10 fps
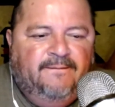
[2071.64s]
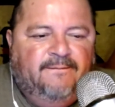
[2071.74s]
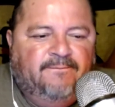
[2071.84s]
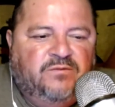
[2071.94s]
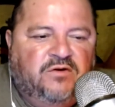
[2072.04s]

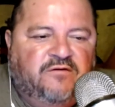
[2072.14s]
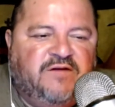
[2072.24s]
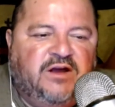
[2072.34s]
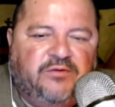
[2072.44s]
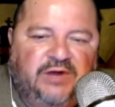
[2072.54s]
You'll
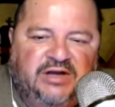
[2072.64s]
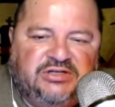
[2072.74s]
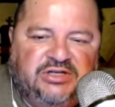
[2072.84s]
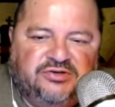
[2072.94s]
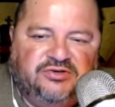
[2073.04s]
find great
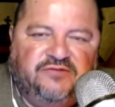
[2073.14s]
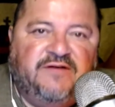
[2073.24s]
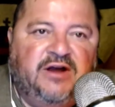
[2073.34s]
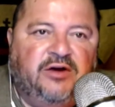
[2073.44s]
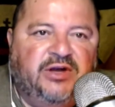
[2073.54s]
teachers, you'll find
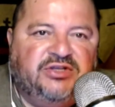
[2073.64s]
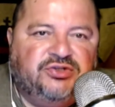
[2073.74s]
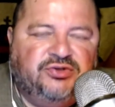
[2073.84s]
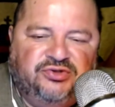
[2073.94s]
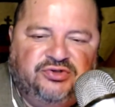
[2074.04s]
great
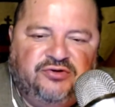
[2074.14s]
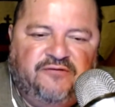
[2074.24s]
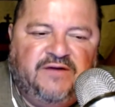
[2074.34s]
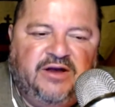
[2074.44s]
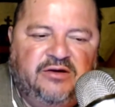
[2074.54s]
students, you'll
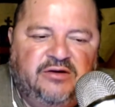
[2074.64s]
find